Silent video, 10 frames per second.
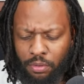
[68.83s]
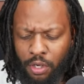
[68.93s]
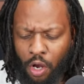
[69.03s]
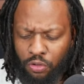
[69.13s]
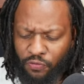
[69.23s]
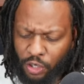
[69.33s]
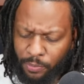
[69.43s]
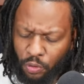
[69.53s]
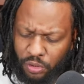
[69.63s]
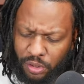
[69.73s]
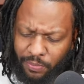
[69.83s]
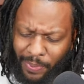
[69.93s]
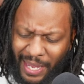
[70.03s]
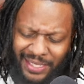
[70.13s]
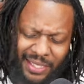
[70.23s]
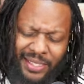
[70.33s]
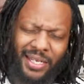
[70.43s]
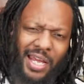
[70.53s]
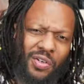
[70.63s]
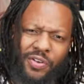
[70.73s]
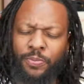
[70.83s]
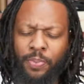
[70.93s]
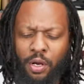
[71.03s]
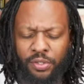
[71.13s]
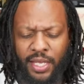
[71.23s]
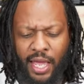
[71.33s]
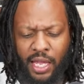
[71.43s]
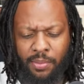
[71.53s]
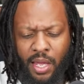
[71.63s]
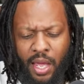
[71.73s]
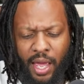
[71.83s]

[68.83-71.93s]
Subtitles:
Coach Venables basically said during his post game,